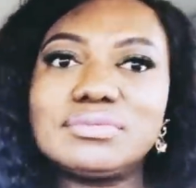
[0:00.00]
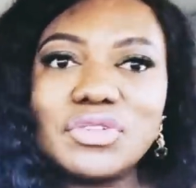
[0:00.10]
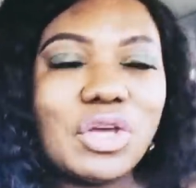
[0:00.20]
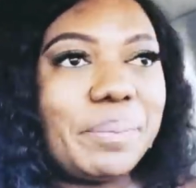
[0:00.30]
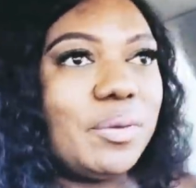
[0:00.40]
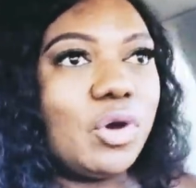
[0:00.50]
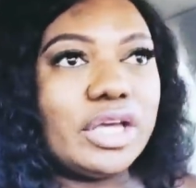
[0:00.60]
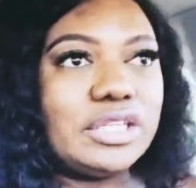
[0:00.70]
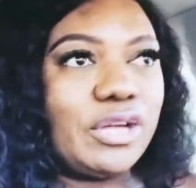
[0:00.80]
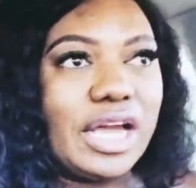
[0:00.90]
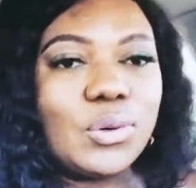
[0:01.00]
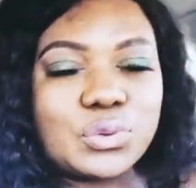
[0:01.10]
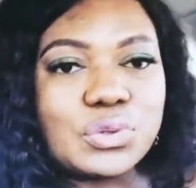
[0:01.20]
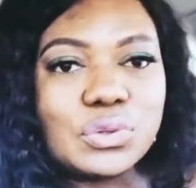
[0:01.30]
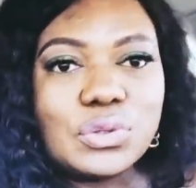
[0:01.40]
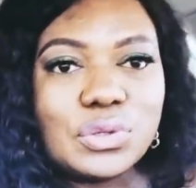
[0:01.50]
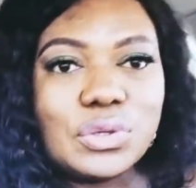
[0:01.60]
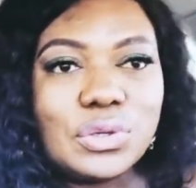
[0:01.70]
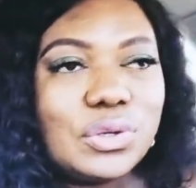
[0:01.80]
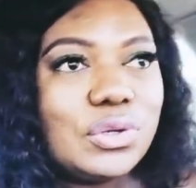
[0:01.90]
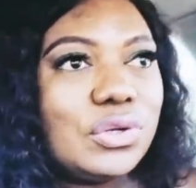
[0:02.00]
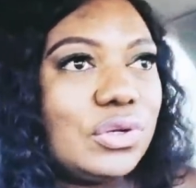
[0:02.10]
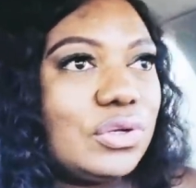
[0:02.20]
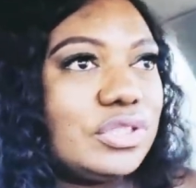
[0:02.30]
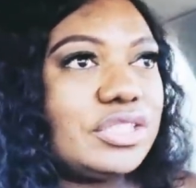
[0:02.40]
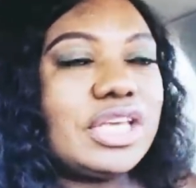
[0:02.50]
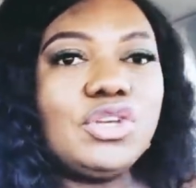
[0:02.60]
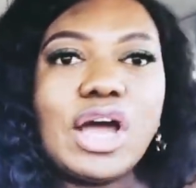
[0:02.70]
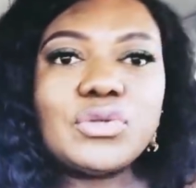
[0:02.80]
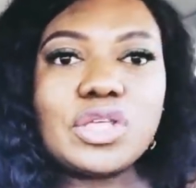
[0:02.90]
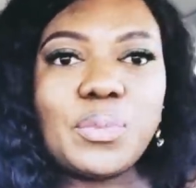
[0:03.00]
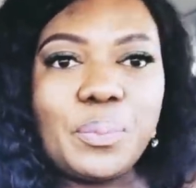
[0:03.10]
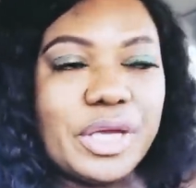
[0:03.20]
they are paying mortgage for your house. They say you have to keep up